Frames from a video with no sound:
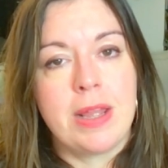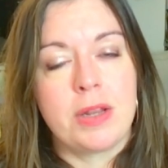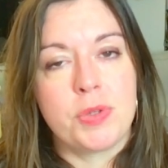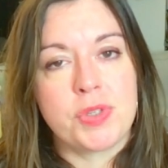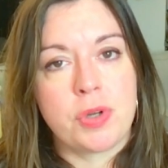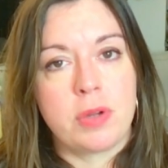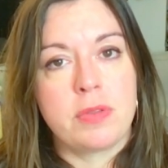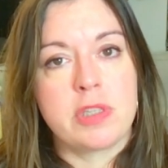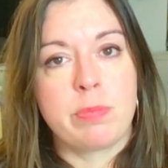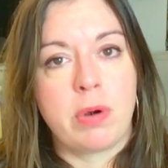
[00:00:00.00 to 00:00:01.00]
you
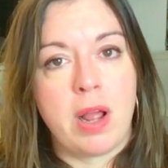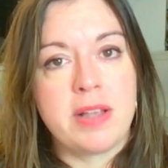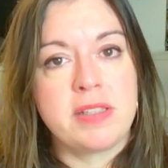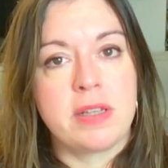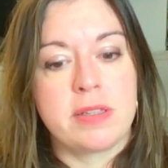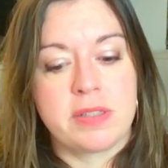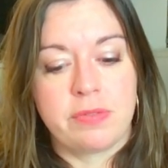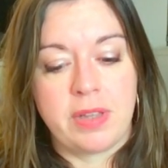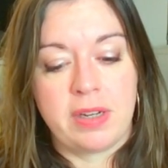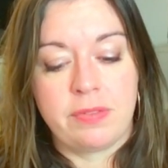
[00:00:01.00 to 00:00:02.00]
start this process
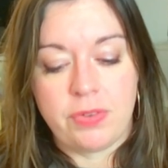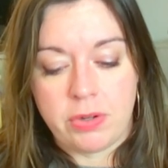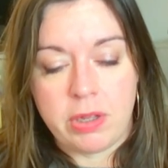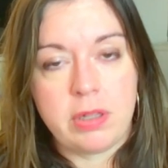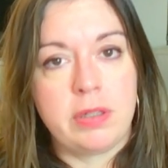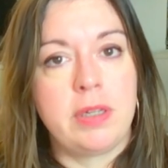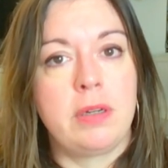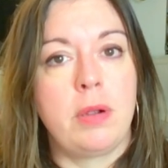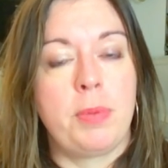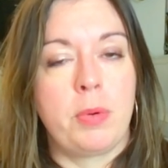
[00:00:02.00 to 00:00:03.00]
of getting very
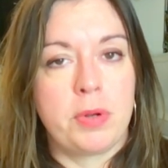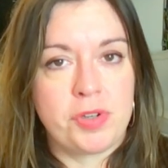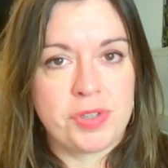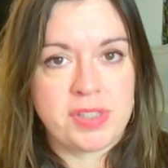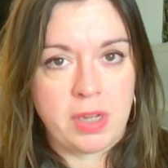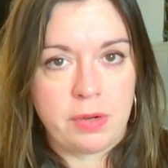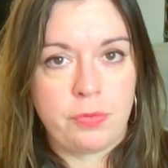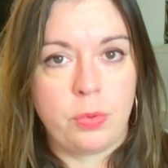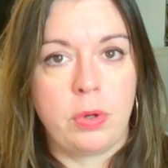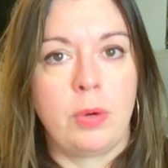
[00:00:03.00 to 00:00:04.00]
clear about what you
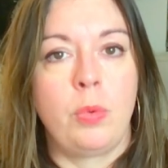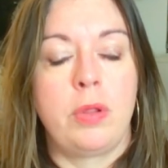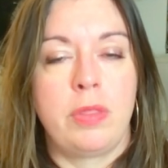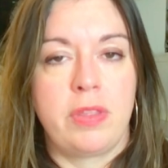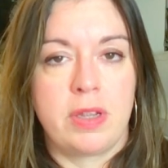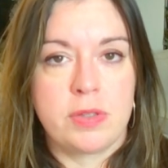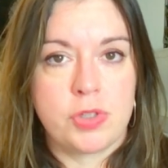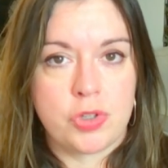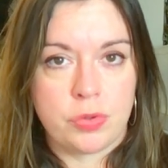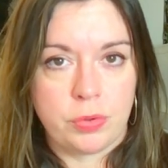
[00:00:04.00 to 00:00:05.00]
stand for, what you think
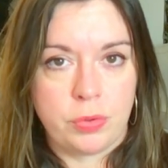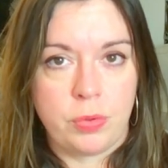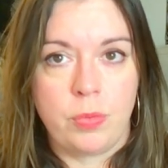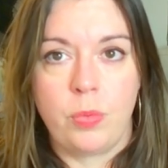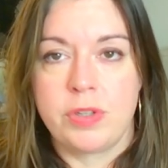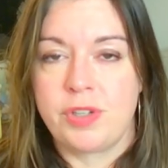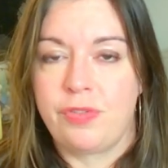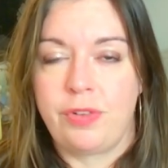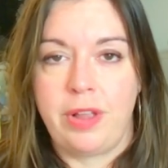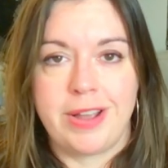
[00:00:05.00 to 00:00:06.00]
is true, what's
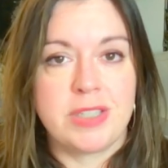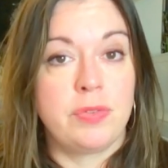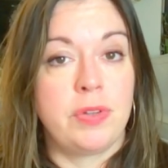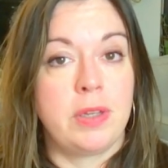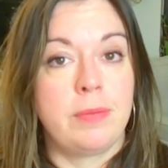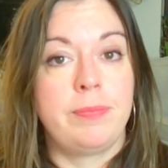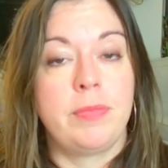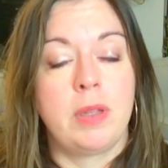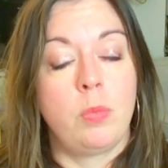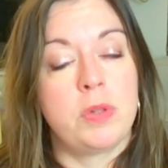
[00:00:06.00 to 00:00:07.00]
your philosophy,
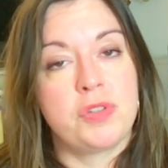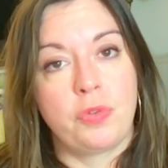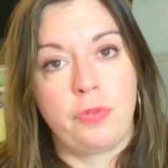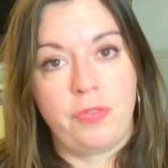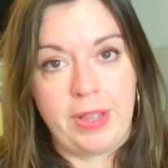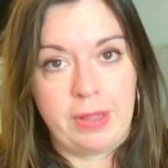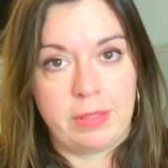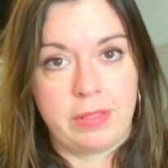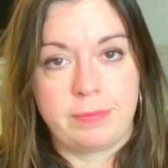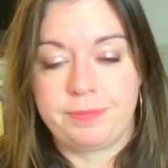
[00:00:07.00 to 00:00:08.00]
and what's your
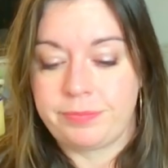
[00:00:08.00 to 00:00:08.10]
faith.